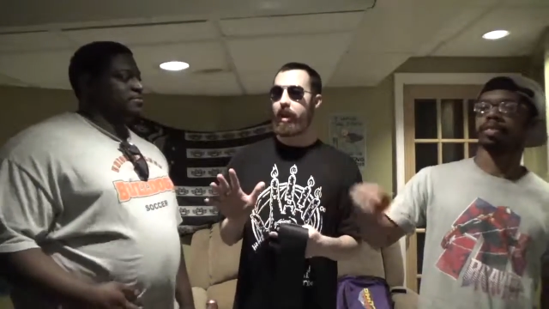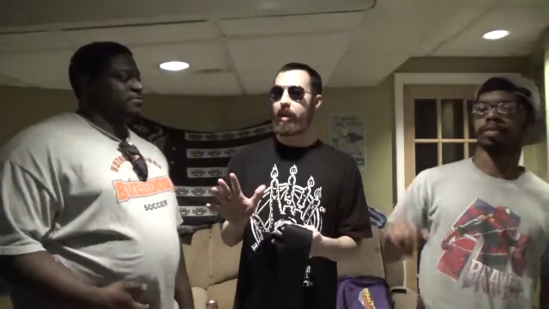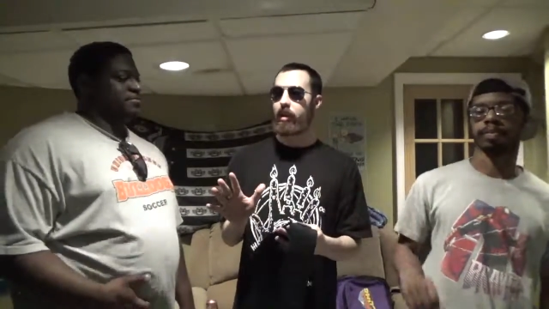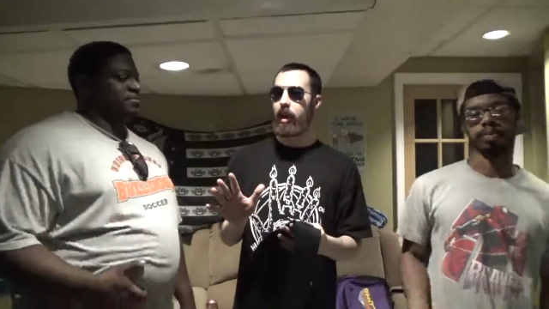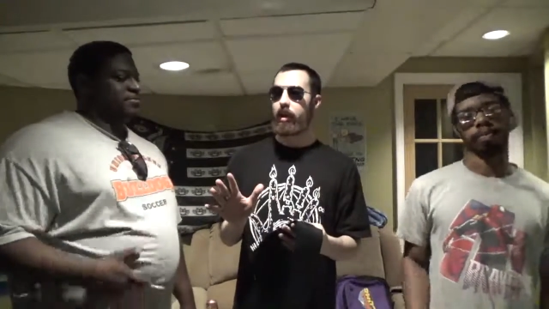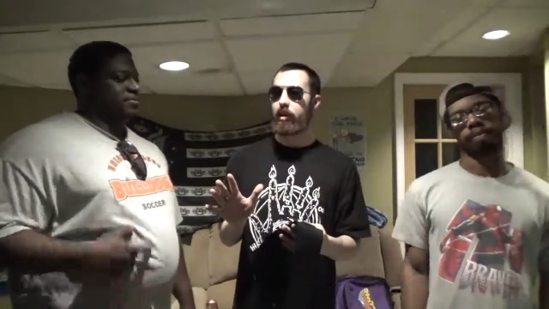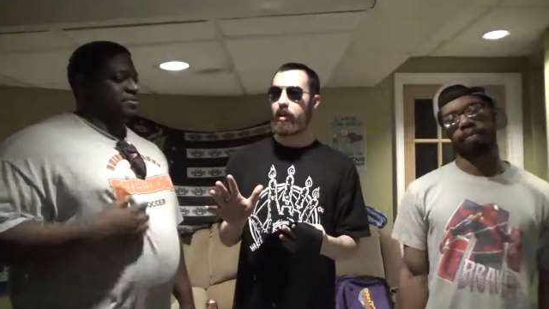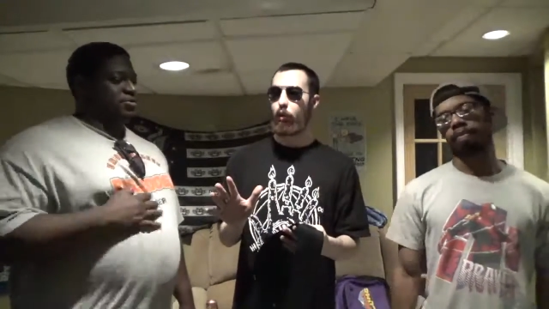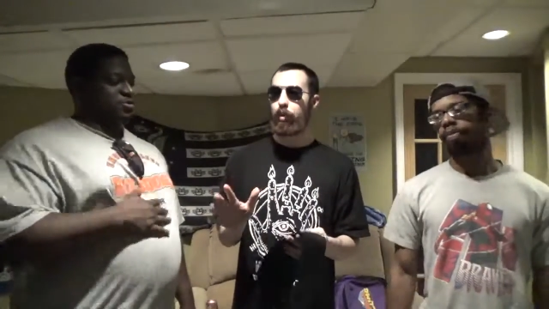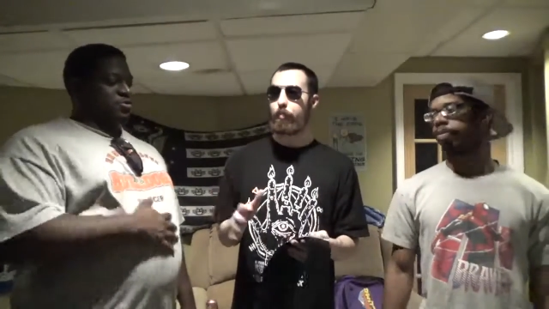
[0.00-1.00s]
Speaker 1: pressure. saying, like,
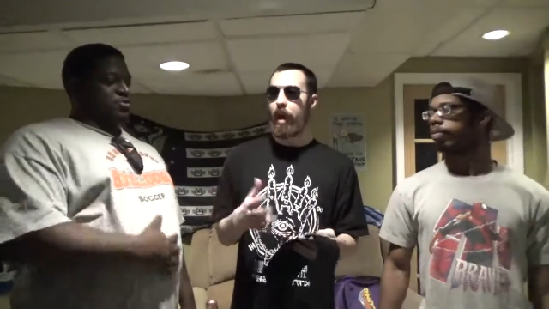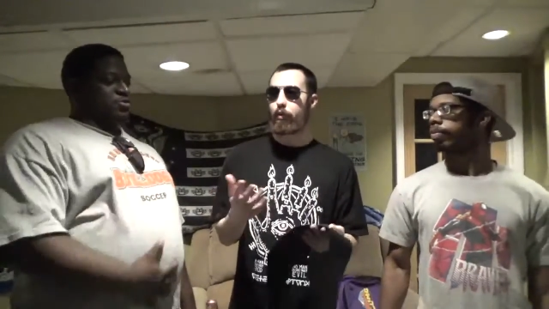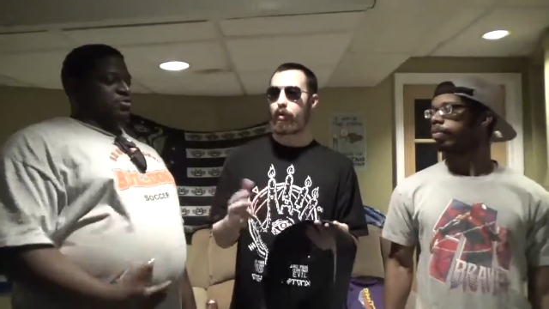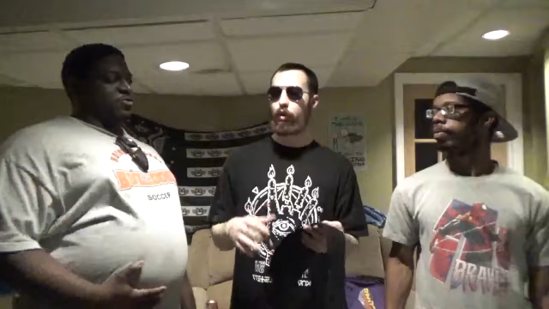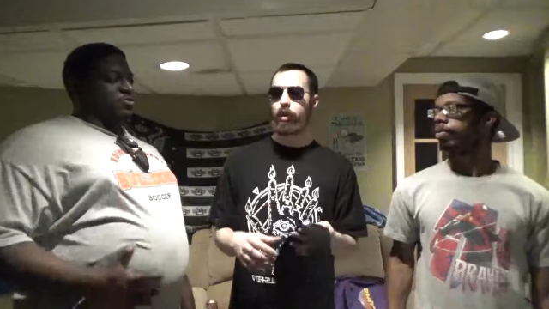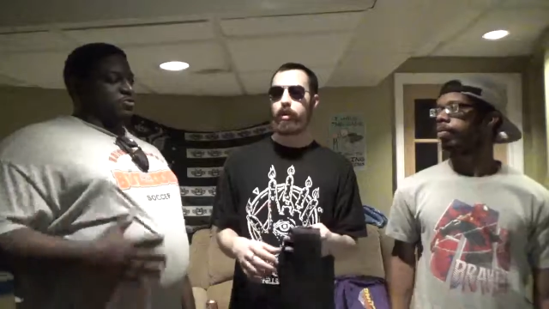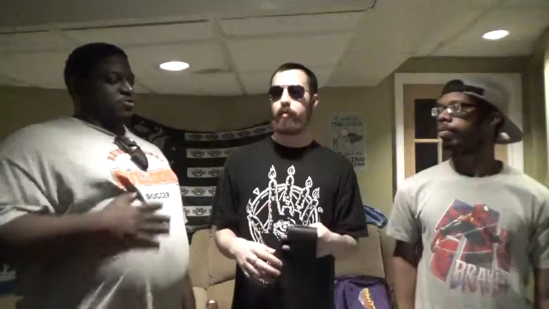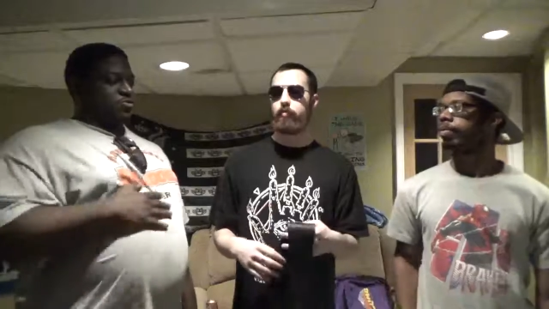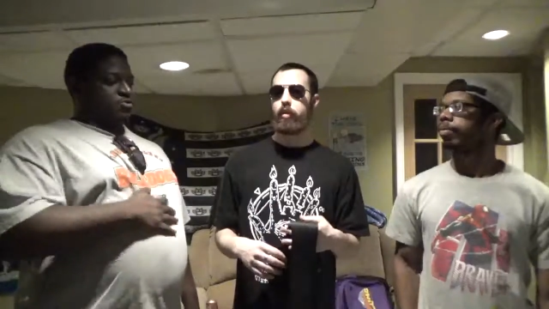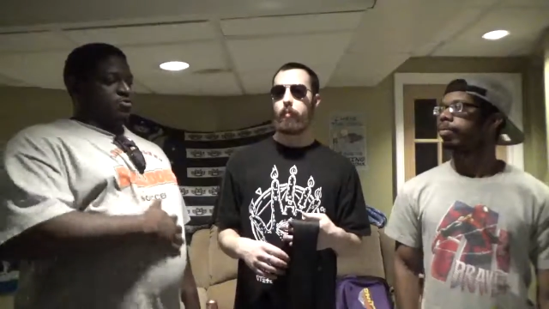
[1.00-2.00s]
you know, we might record it,
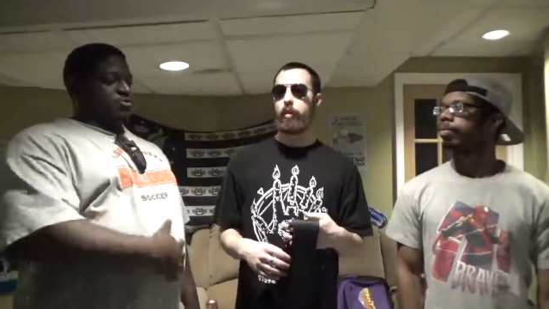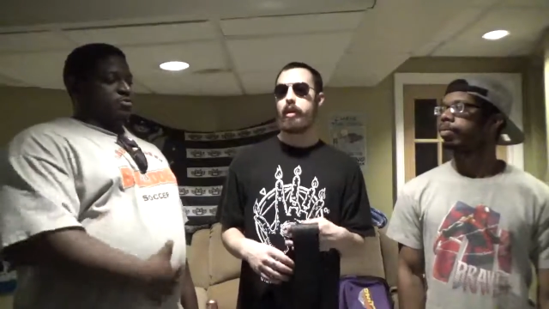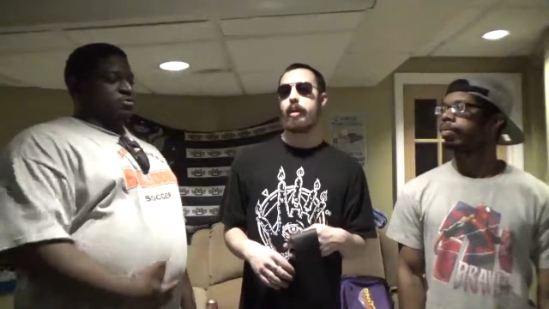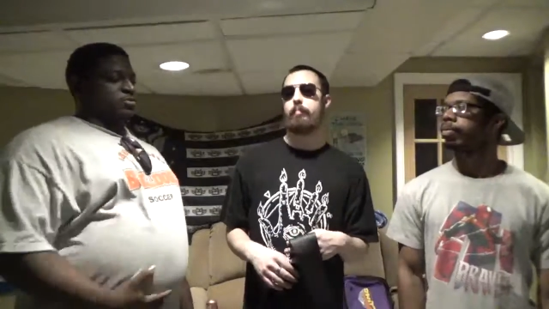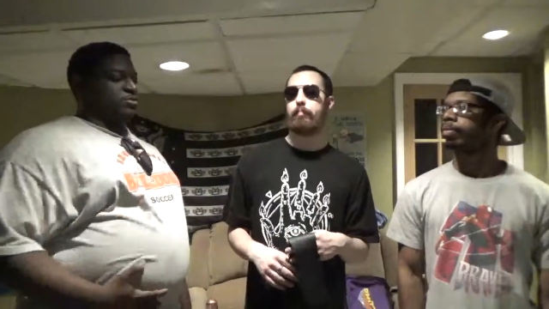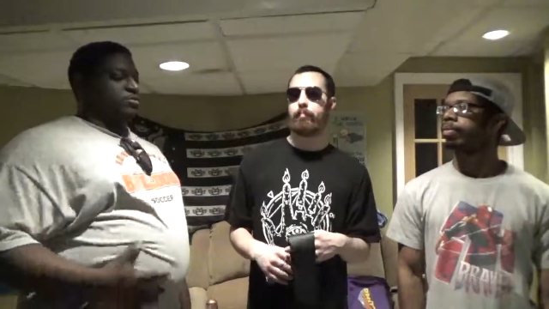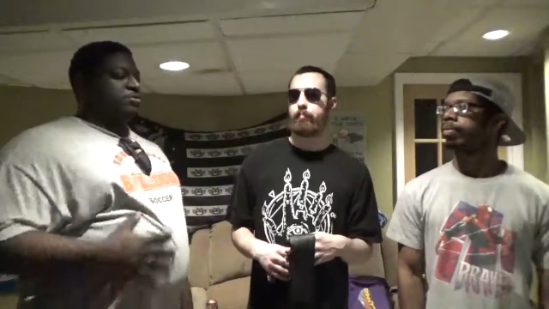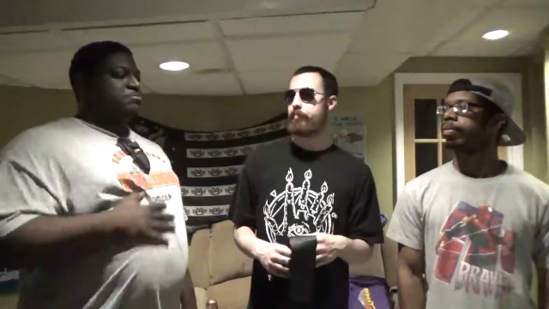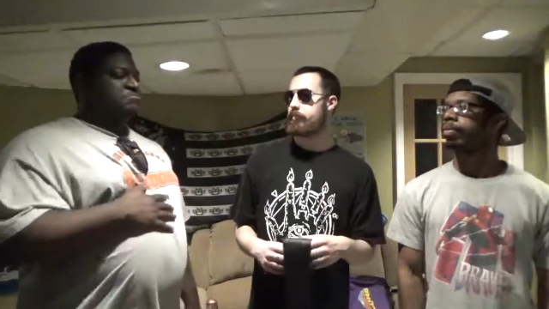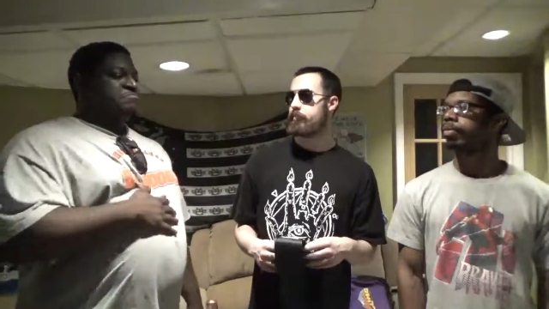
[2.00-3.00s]
you know, Monday.
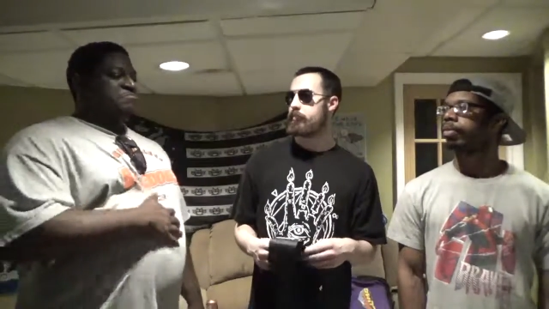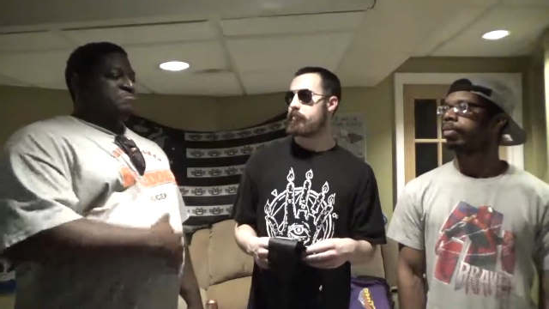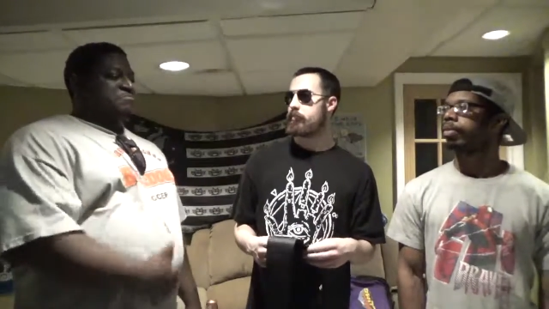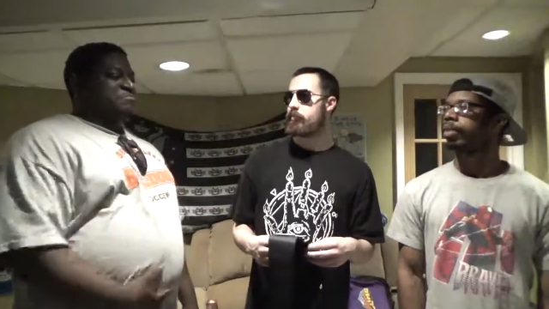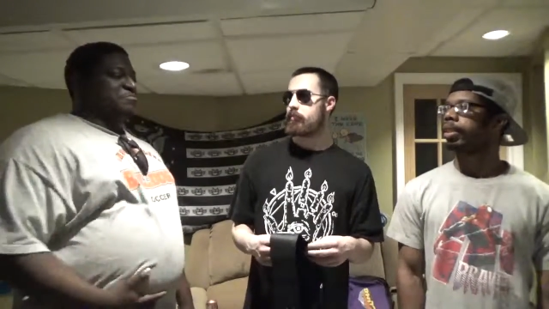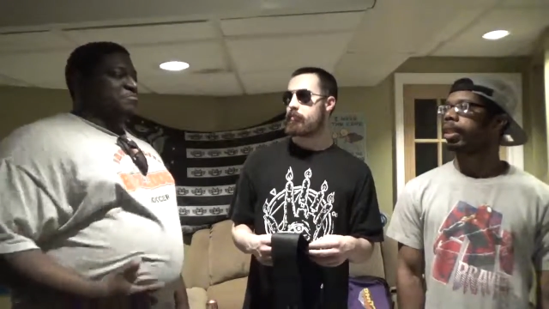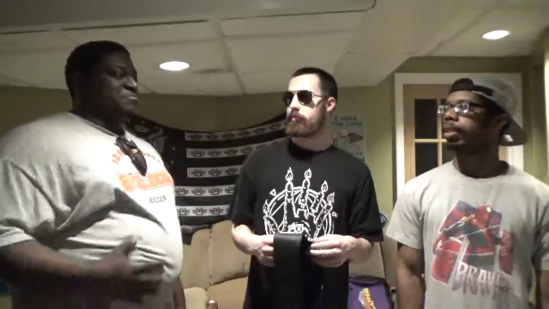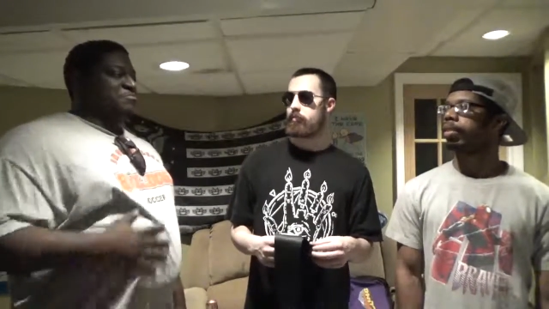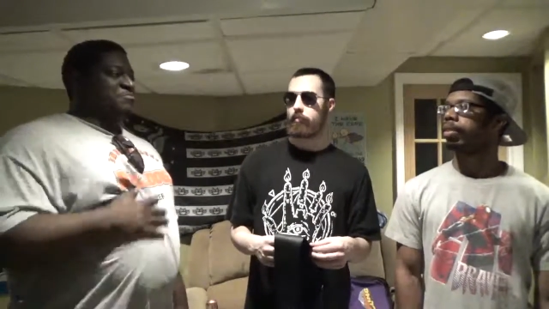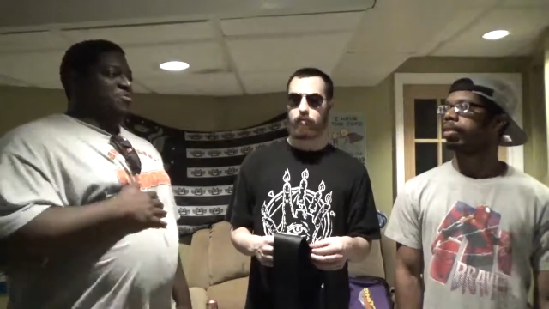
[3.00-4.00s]
Yeah.
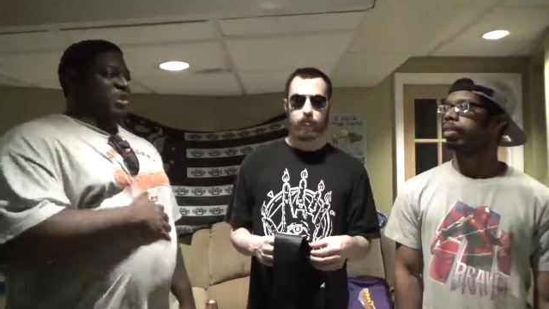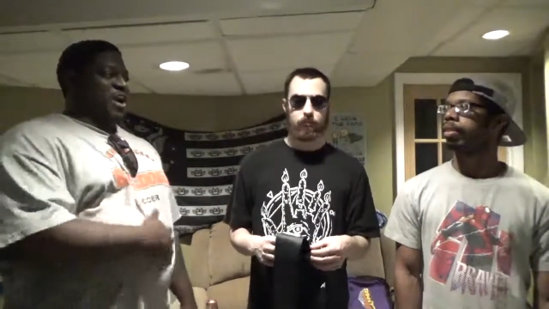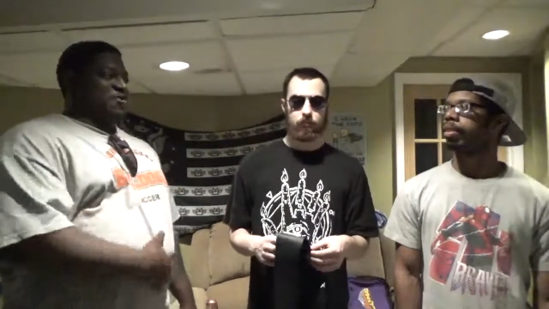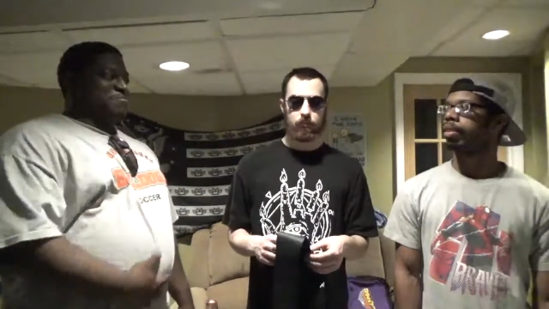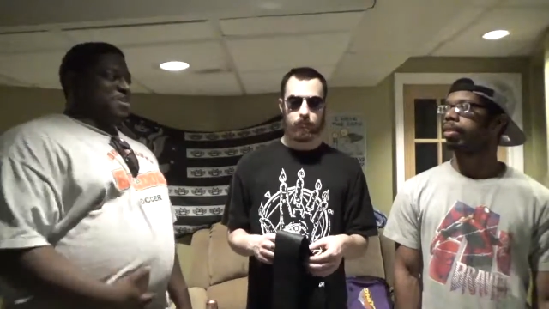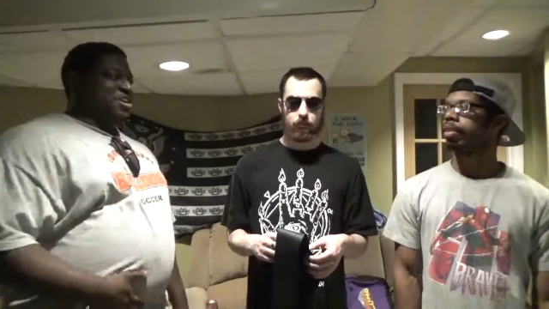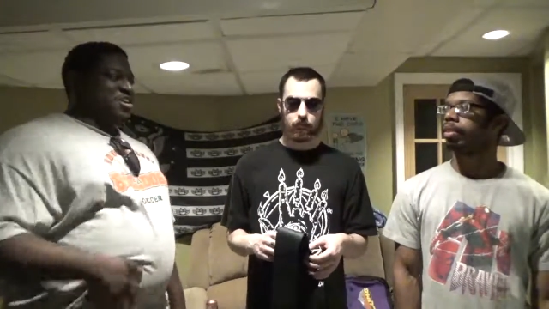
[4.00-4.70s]
Speaker 2: Will be.